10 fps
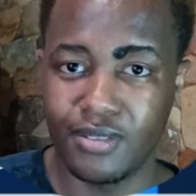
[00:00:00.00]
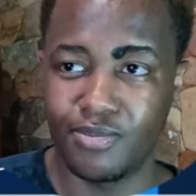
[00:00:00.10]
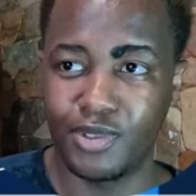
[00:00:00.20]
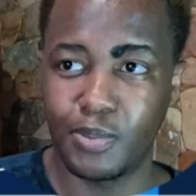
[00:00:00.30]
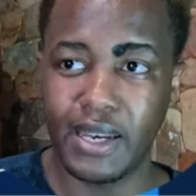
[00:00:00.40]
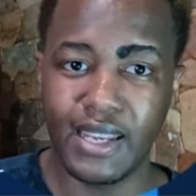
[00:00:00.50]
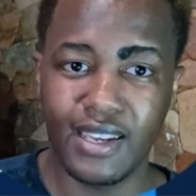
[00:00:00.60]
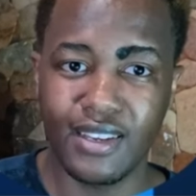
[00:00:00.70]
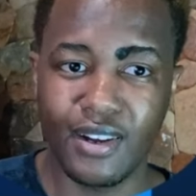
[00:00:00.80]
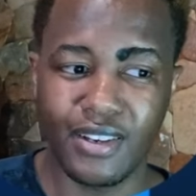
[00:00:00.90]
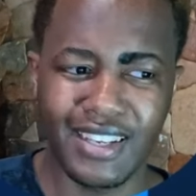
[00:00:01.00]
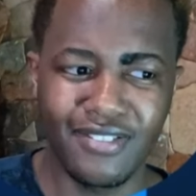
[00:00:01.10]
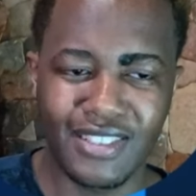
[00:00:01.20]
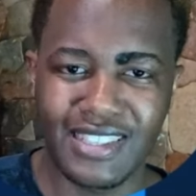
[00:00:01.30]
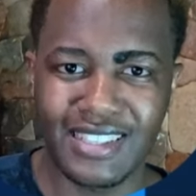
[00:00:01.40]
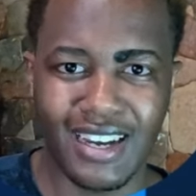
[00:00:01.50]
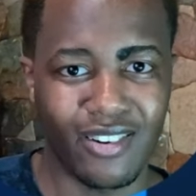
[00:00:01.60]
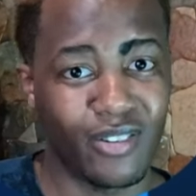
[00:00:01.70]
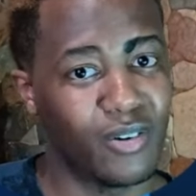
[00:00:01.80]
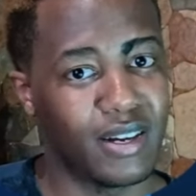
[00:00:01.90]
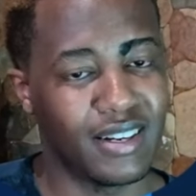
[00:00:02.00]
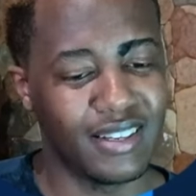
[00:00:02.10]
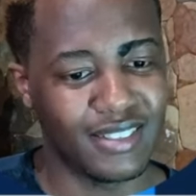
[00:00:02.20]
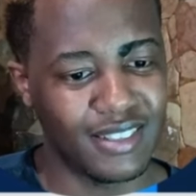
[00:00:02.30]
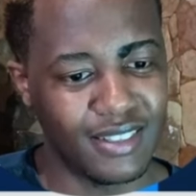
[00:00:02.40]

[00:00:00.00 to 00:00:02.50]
spending on gifts, I don't know what it is.